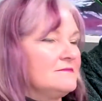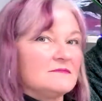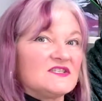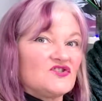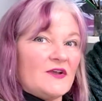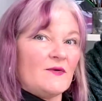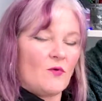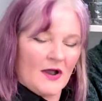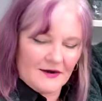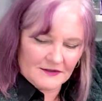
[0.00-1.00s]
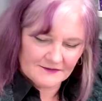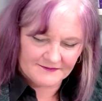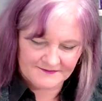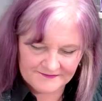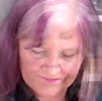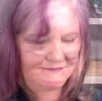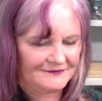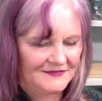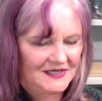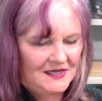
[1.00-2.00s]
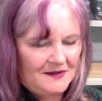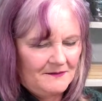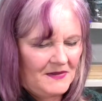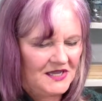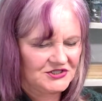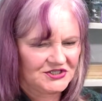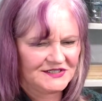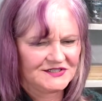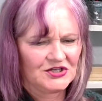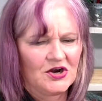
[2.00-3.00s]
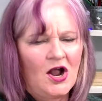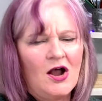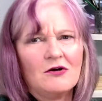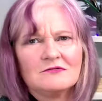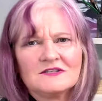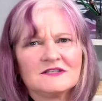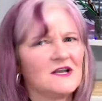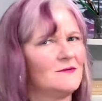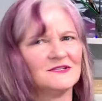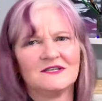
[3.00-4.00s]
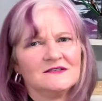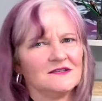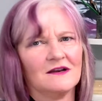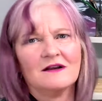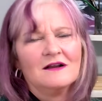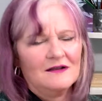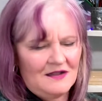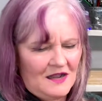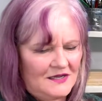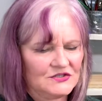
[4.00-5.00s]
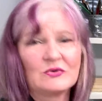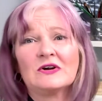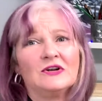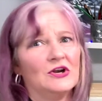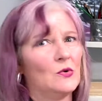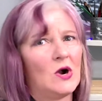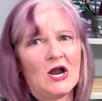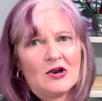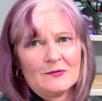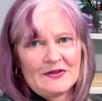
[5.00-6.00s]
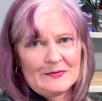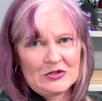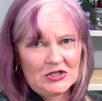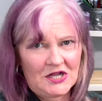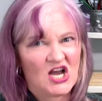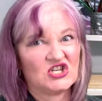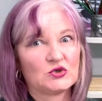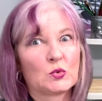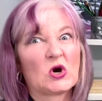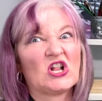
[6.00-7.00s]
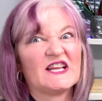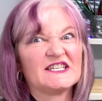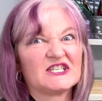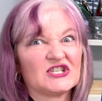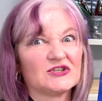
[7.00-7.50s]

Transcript: straight wire. Much easier. Oh, so much easier. Untwirl your wire, people. Untwirl it.